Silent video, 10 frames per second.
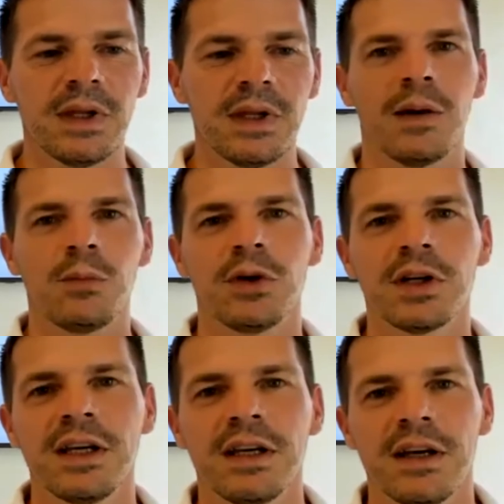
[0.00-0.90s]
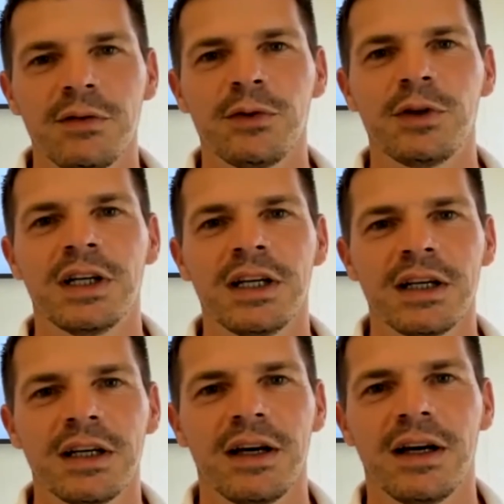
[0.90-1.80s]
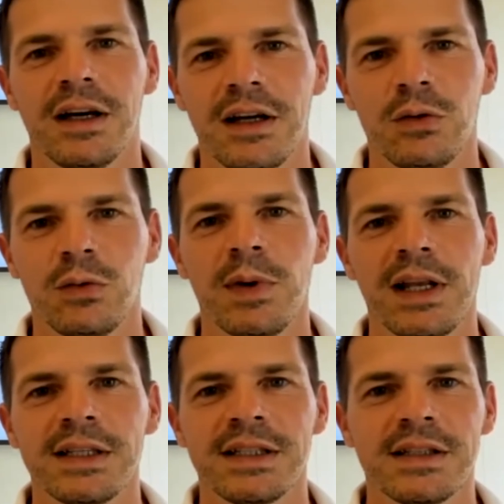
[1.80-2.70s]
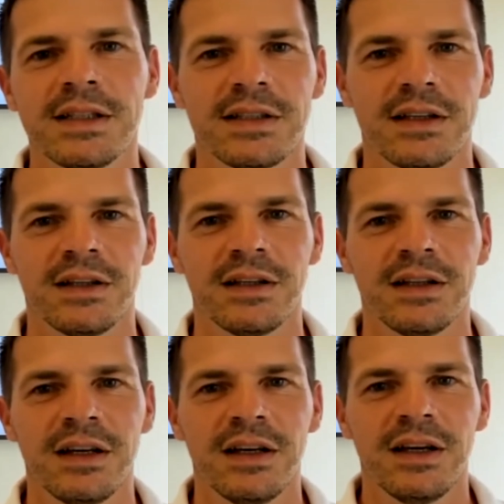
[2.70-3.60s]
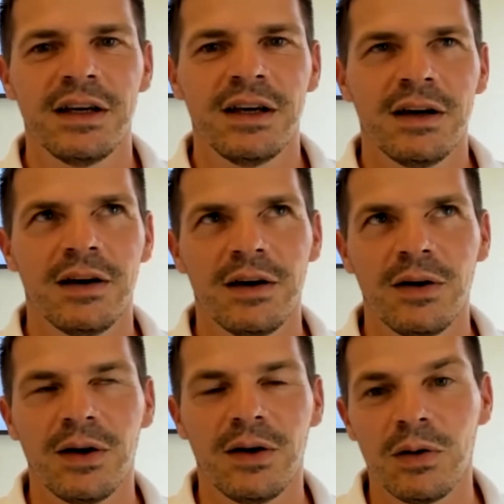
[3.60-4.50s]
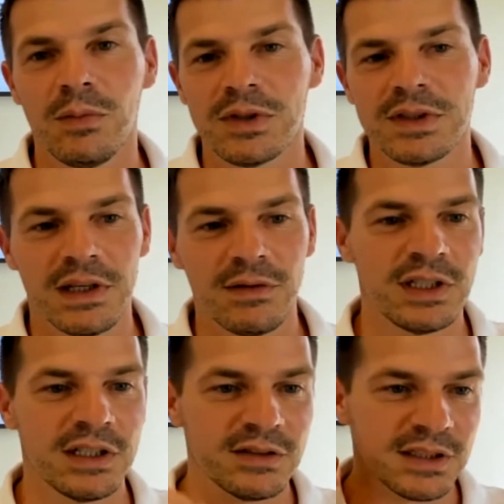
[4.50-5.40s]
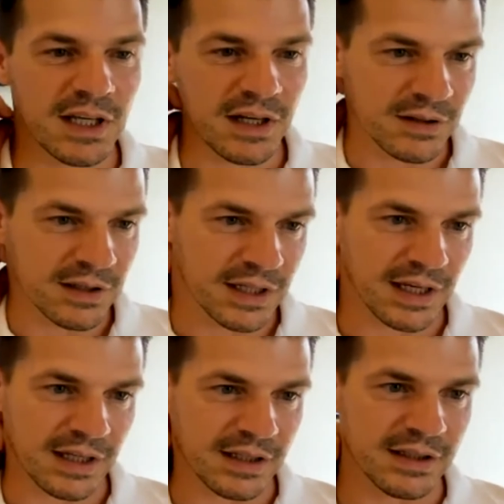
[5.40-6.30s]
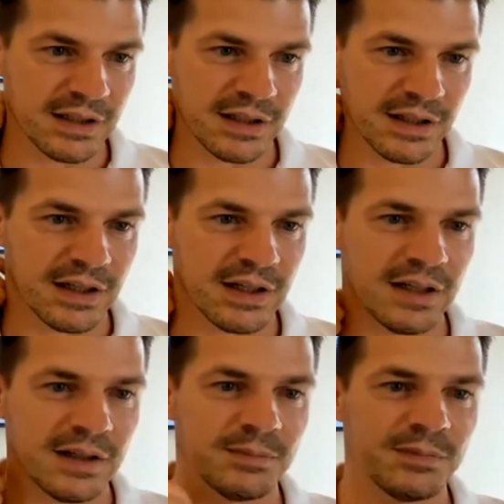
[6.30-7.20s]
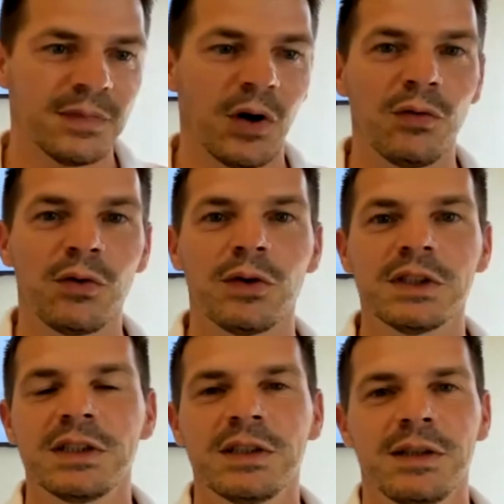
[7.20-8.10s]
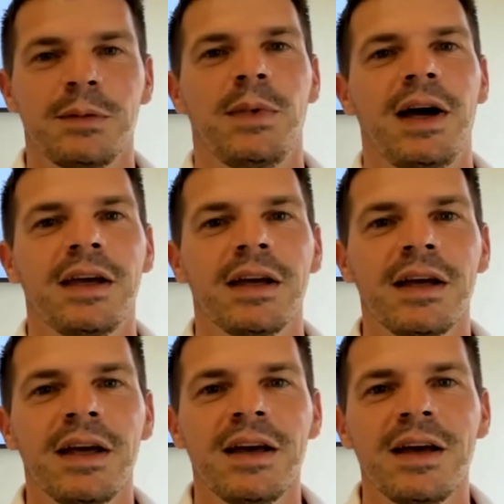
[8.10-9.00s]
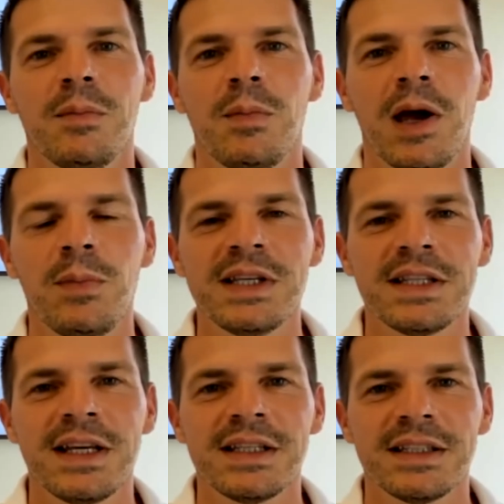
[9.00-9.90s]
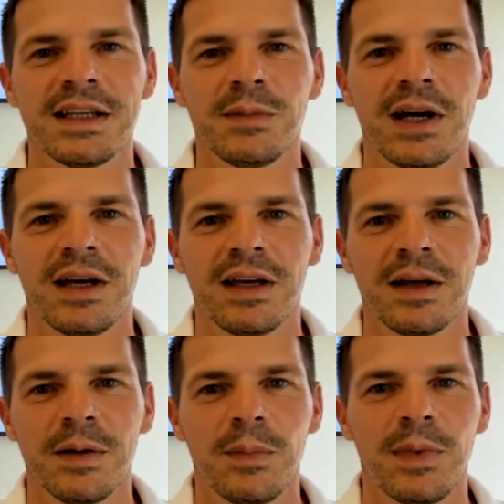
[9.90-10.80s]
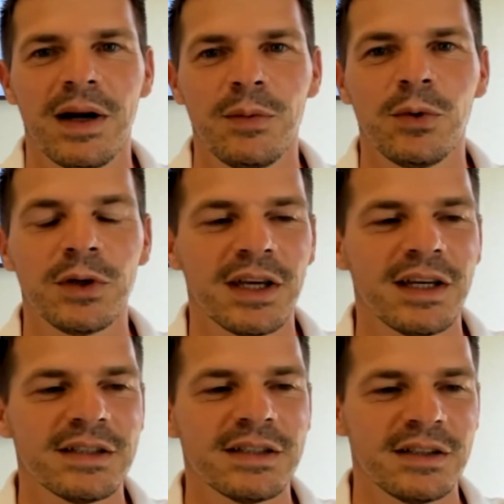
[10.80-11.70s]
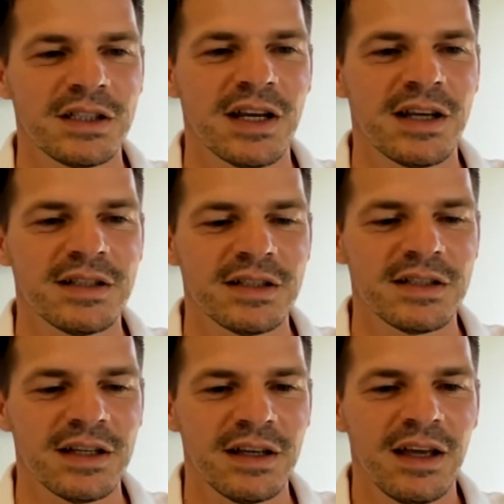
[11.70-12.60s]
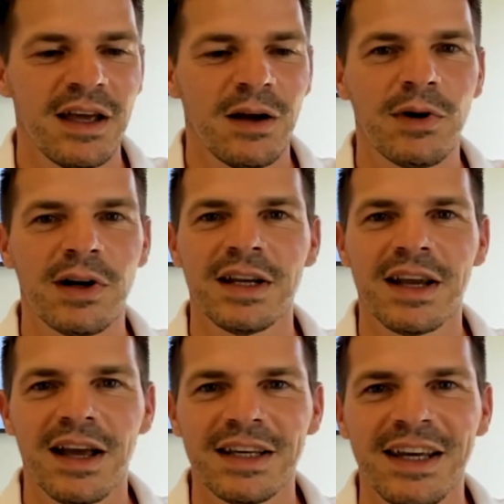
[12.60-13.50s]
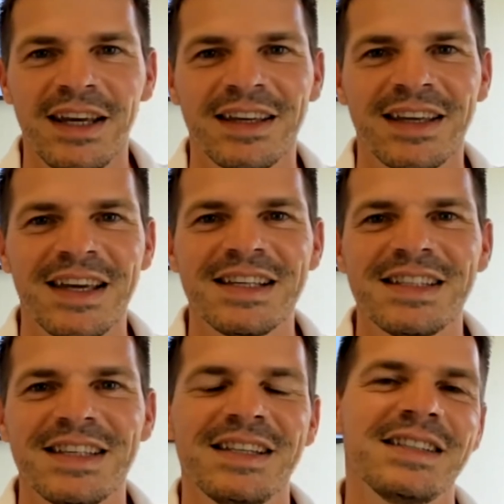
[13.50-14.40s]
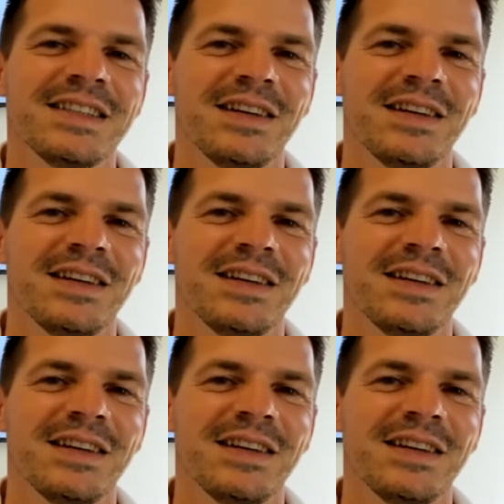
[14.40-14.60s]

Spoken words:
I'm working for Louis Belet since almost 7 years now, and of course my business and my work has changed radically since